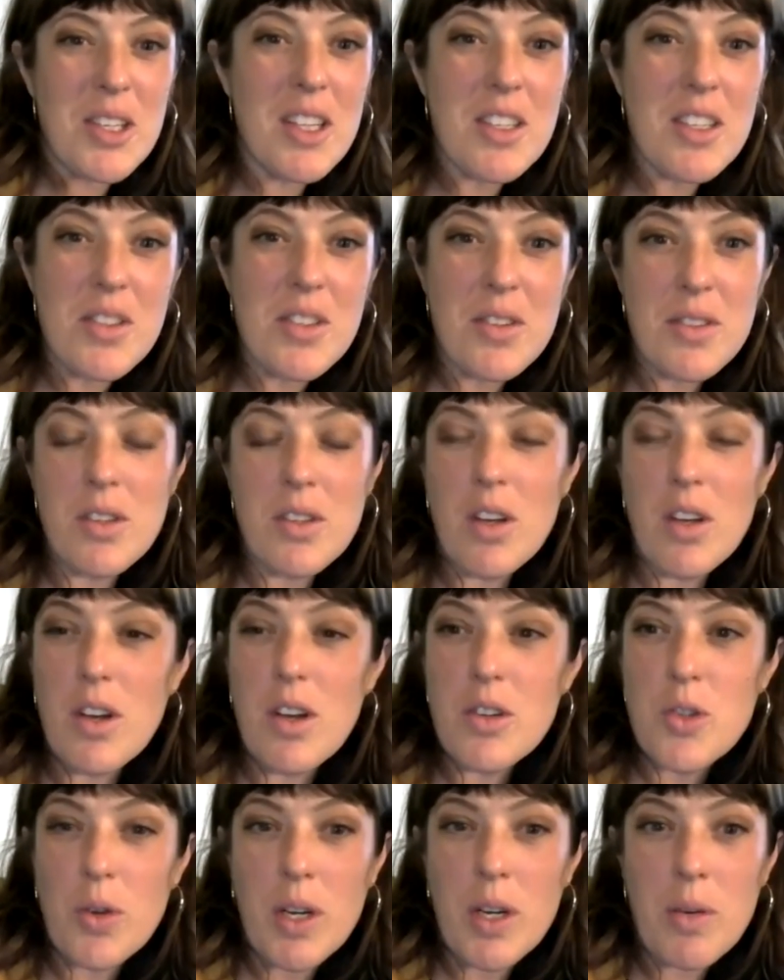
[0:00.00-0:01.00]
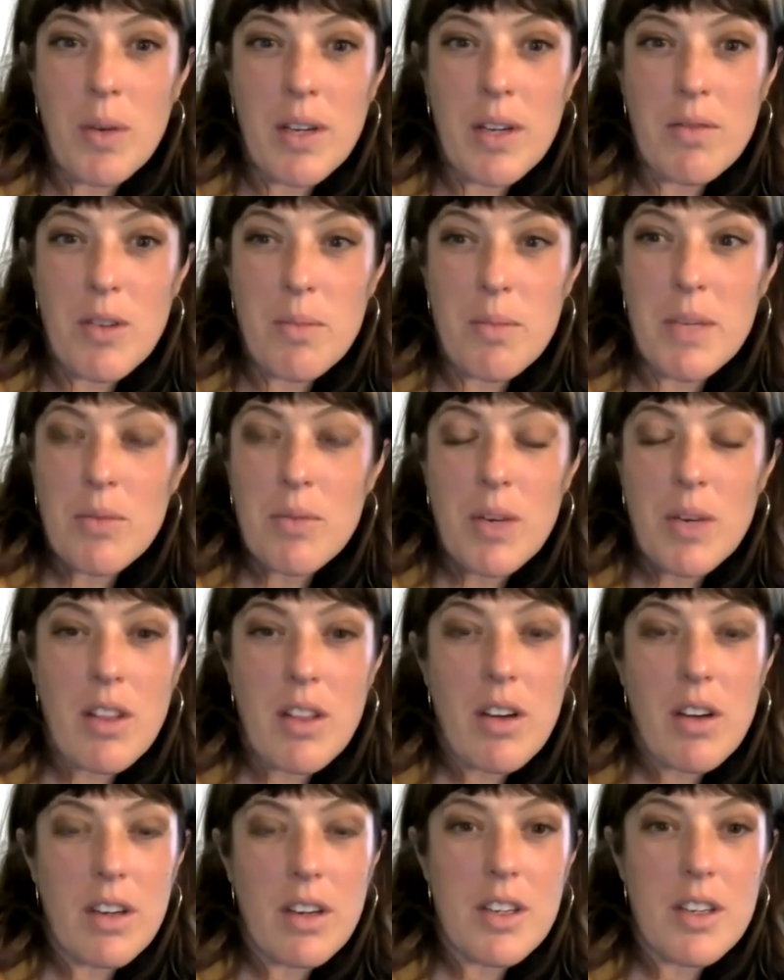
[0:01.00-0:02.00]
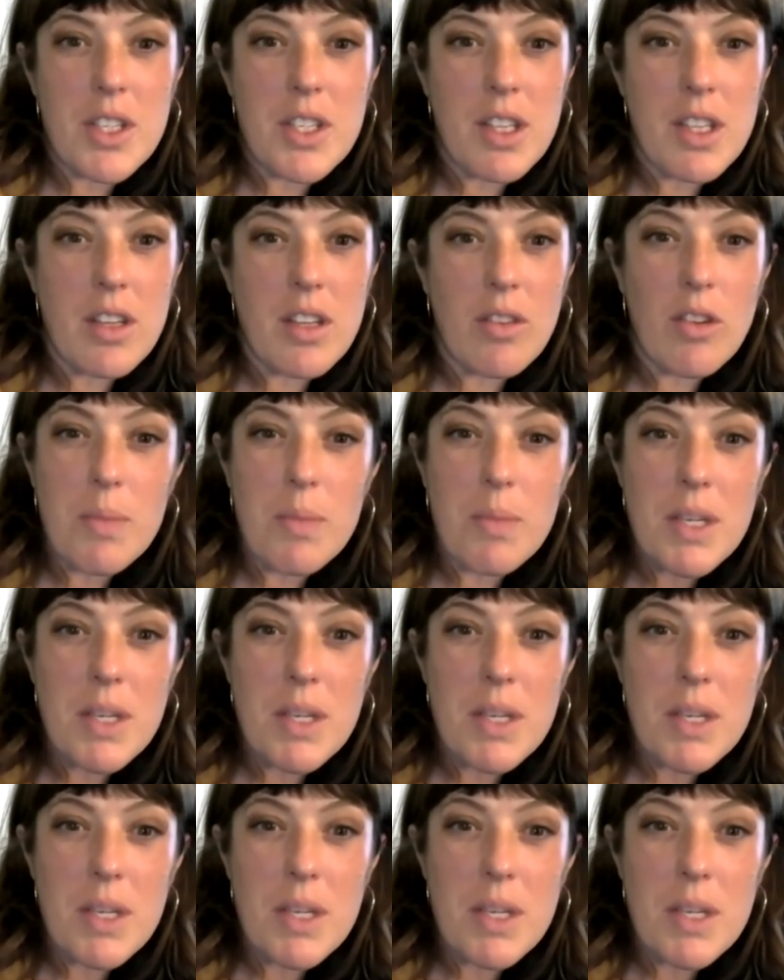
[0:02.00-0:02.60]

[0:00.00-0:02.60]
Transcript: This is a joint one for me and one of the artists in the group.